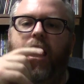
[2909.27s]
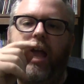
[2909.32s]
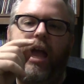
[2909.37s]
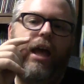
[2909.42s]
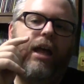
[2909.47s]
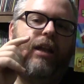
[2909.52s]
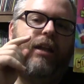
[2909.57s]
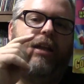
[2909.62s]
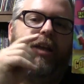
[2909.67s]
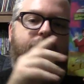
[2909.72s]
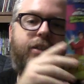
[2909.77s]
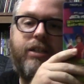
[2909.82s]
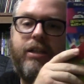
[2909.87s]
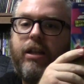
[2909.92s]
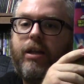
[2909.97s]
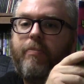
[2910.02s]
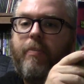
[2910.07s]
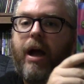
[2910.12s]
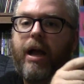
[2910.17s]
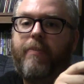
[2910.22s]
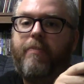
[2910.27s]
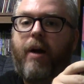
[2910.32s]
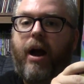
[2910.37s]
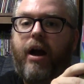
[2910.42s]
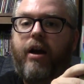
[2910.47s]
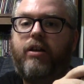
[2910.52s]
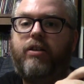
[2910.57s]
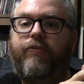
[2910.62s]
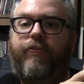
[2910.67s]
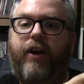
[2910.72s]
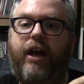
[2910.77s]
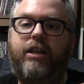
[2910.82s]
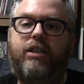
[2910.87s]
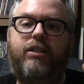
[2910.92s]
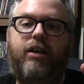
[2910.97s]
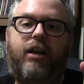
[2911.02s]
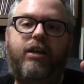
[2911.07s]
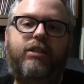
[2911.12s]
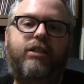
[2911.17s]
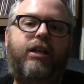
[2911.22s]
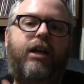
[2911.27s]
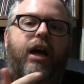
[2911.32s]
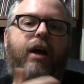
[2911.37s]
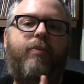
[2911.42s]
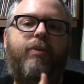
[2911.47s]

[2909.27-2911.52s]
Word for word: And here's another Mike Myers franchise that I